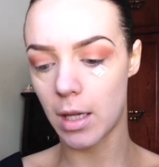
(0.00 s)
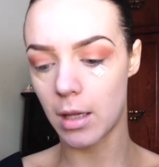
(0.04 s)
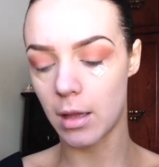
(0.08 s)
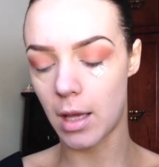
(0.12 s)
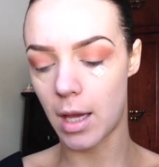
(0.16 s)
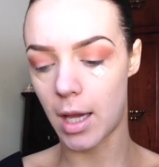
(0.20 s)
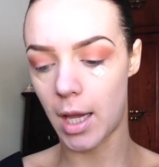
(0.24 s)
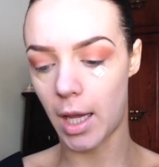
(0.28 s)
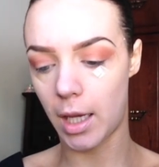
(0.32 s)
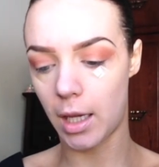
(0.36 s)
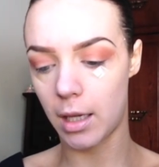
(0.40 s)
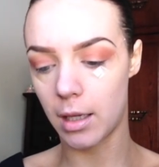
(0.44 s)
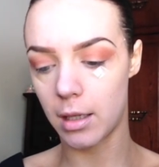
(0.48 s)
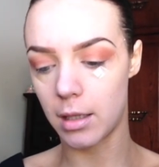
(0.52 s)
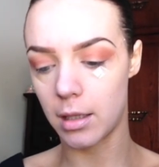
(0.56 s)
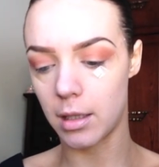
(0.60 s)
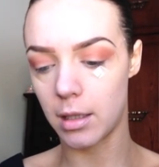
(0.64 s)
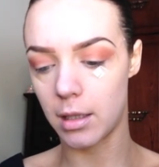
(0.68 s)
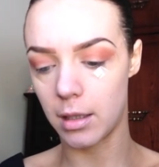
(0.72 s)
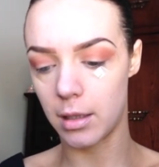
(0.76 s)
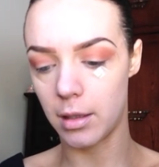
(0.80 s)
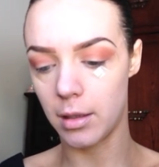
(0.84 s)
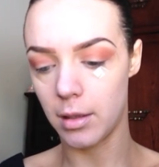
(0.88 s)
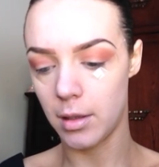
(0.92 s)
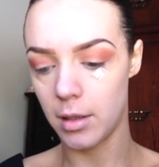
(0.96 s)
like
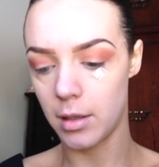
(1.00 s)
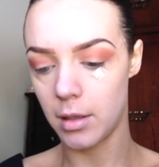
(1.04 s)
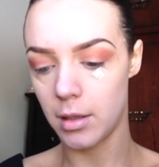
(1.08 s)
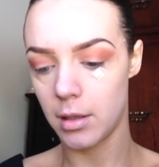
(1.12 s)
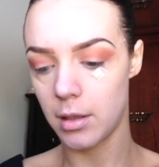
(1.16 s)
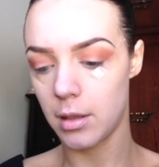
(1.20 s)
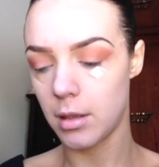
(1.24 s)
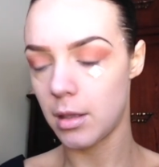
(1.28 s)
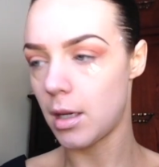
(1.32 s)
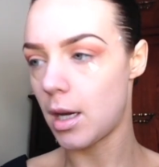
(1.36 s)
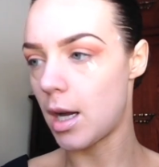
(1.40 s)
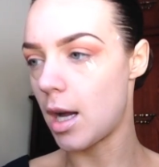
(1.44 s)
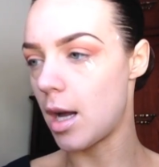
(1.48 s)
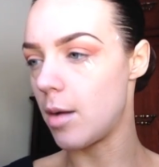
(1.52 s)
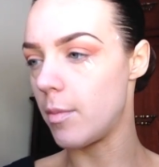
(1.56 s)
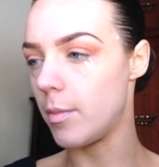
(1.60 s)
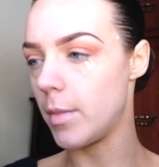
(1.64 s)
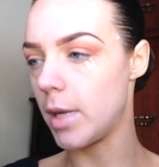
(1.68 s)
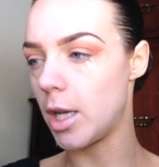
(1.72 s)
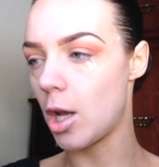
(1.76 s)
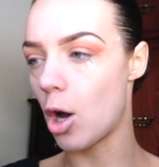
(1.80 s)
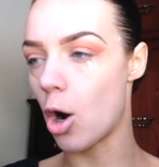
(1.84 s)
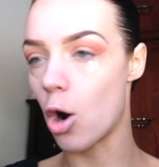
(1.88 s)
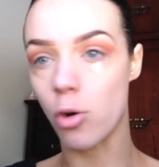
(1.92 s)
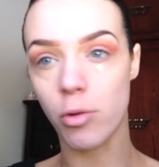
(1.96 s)
an
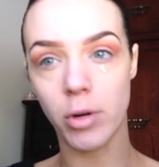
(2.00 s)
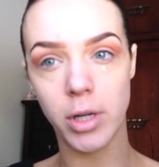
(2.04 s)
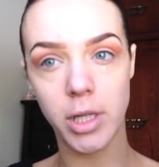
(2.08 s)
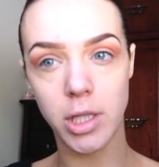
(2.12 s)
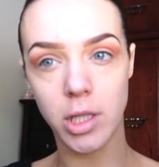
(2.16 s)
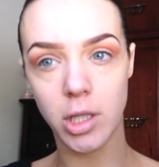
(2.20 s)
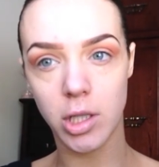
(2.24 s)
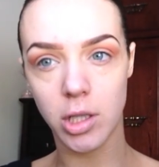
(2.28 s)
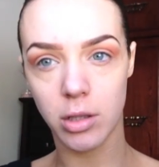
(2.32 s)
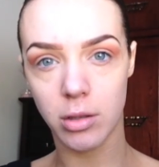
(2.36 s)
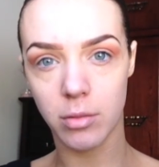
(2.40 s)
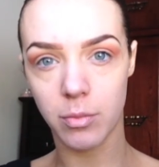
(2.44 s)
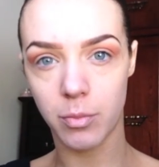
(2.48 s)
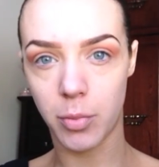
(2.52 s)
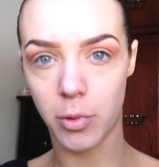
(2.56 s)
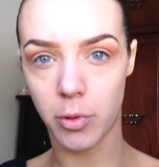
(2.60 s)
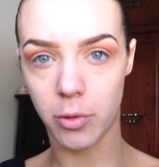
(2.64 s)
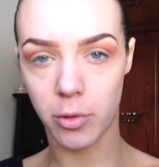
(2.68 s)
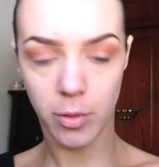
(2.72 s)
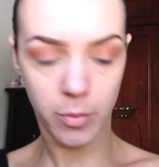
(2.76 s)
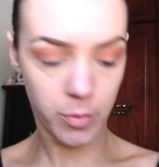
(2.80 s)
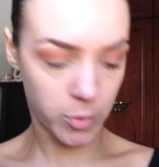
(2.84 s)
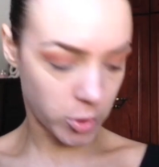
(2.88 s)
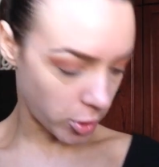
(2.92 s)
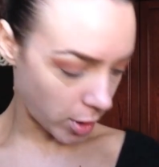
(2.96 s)
orange
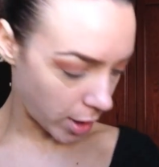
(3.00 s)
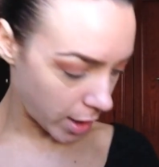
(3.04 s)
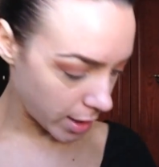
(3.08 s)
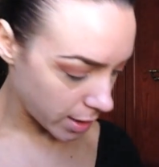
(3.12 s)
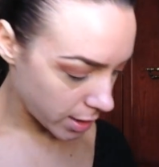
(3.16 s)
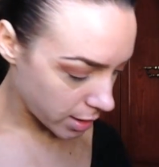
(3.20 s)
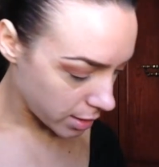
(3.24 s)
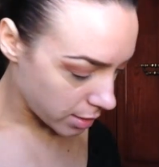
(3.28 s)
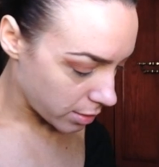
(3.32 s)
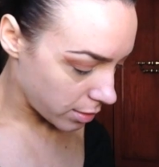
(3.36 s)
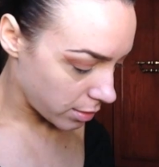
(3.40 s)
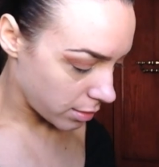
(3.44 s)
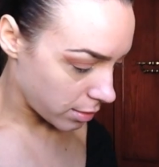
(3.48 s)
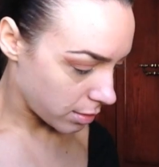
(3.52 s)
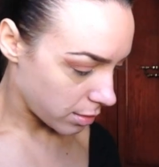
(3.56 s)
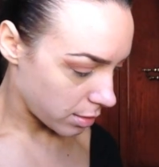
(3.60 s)
ballroom dress.